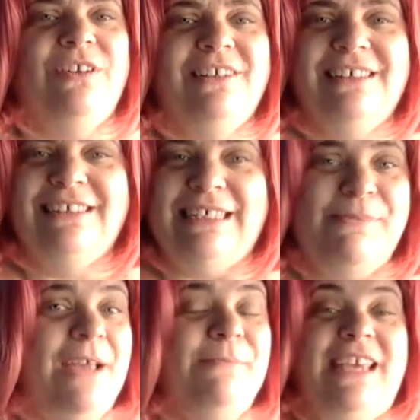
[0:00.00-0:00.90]

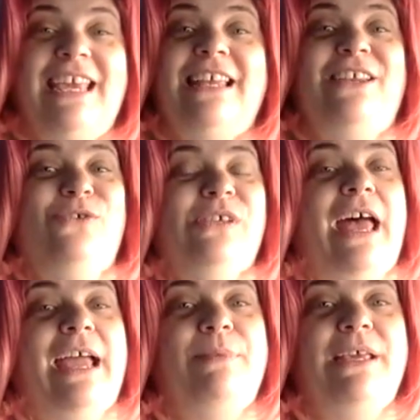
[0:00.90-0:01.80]
sometimes can't use an
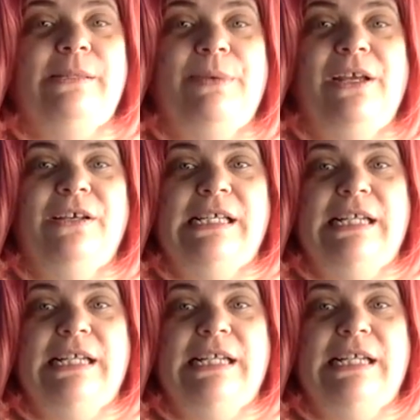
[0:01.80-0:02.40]
eyepiece because